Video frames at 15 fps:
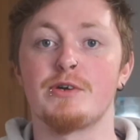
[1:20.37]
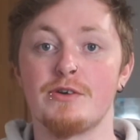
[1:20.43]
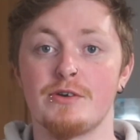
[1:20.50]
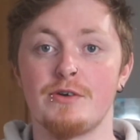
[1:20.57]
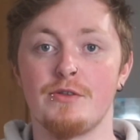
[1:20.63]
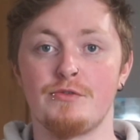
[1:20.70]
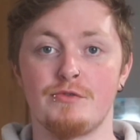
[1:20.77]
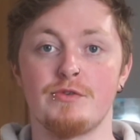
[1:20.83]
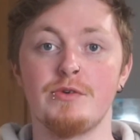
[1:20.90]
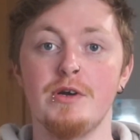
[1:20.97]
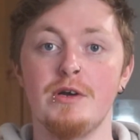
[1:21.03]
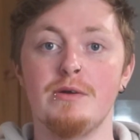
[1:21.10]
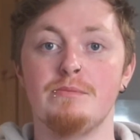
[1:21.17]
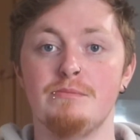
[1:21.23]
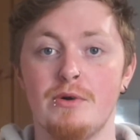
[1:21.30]
we're going to go through
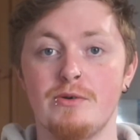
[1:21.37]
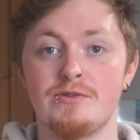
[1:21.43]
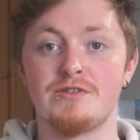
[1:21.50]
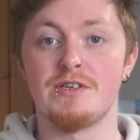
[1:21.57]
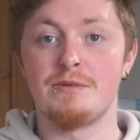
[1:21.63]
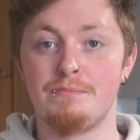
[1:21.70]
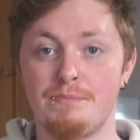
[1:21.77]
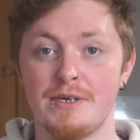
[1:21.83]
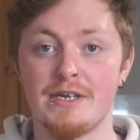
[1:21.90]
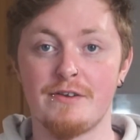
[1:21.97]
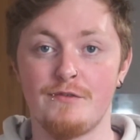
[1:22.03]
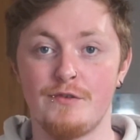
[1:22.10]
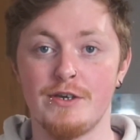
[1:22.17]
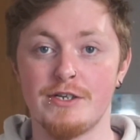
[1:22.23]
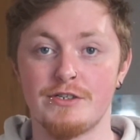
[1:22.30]
most of the big
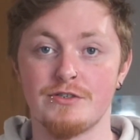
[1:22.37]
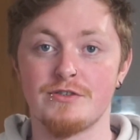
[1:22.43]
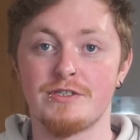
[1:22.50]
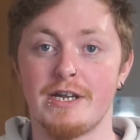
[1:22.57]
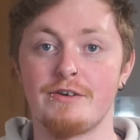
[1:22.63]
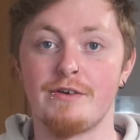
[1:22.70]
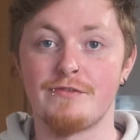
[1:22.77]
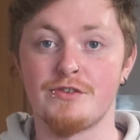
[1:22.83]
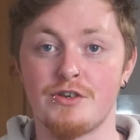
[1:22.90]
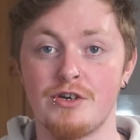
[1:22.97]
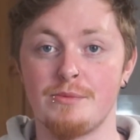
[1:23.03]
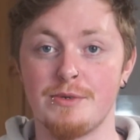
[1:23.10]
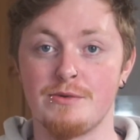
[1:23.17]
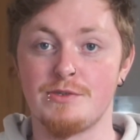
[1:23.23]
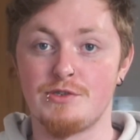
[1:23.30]
features that are after
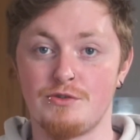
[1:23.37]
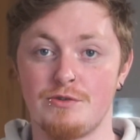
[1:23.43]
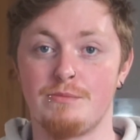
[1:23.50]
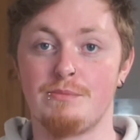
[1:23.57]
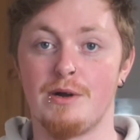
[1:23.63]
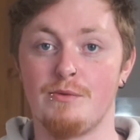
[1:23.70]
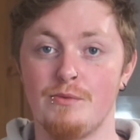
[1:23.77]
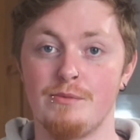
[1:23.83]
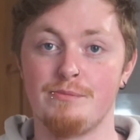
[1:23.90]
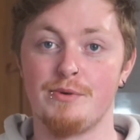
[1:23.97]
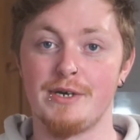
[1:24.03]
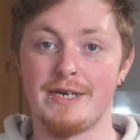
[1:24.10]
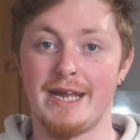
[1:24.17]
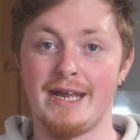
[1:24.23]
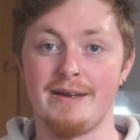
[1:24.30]
coming with Streamerbot
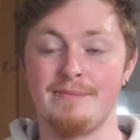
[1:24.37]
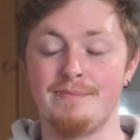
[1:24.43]
1.8. If